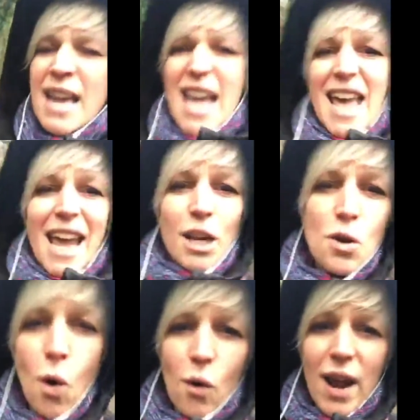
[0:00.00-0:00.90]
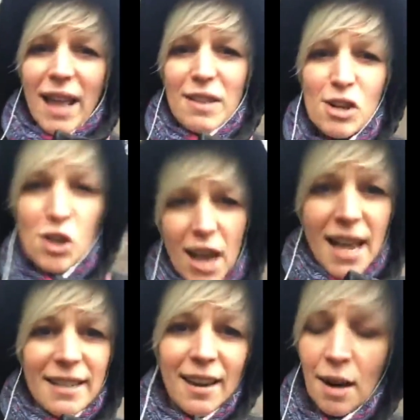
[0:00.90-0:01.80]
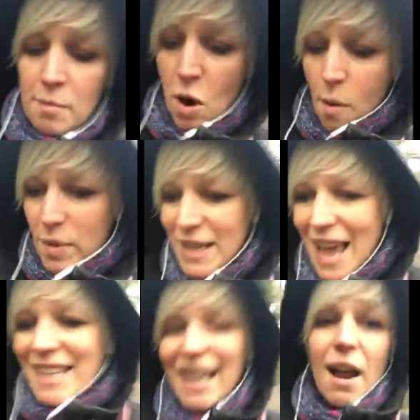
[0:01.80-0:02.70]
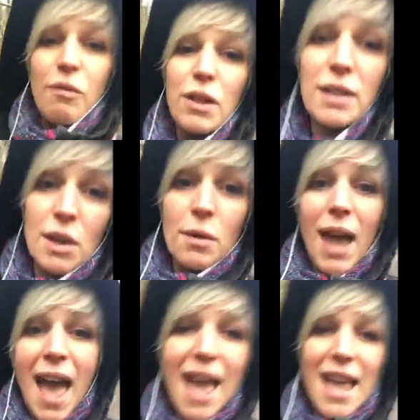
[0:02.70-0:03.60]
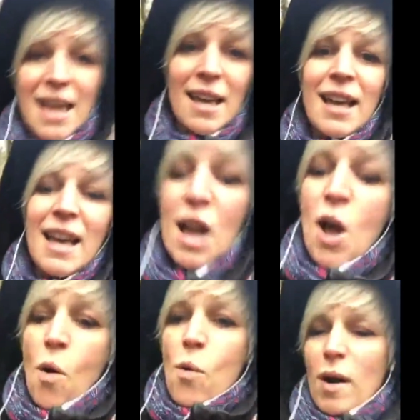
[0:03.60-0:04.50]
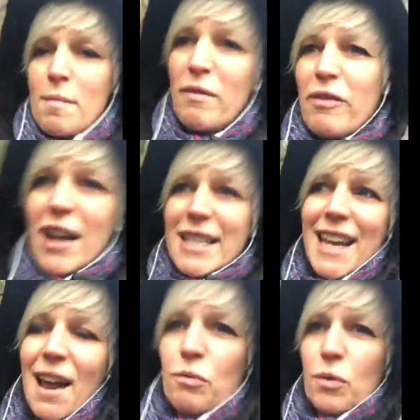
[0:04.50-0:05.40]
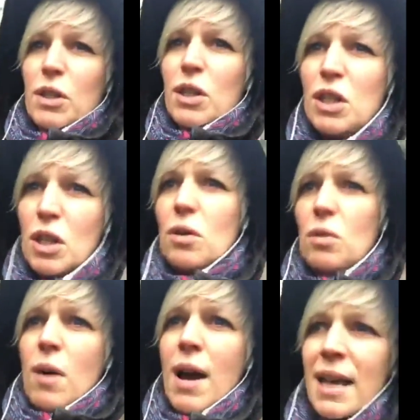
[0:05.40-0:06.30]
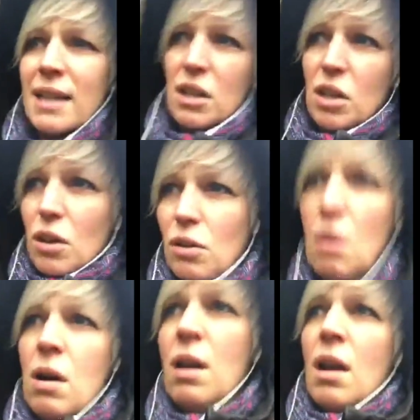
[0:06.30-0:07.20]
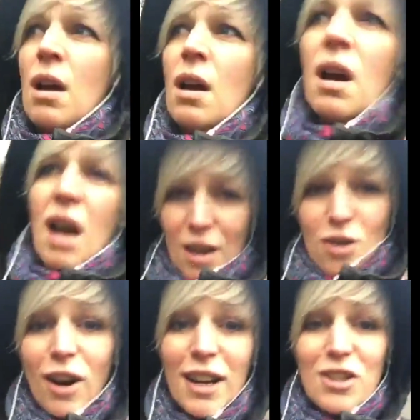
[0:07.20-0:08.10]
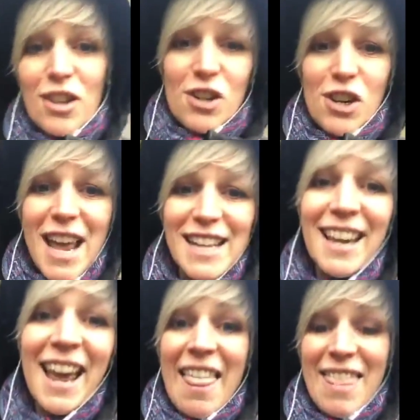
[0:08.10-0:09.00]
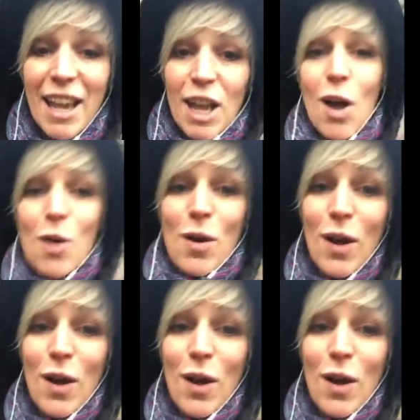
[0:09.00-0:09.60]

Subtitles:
ignoring the shit, and I'm not pretending everything's okay. What I'm inviting everyone to do is to acknowledge the shit and then go,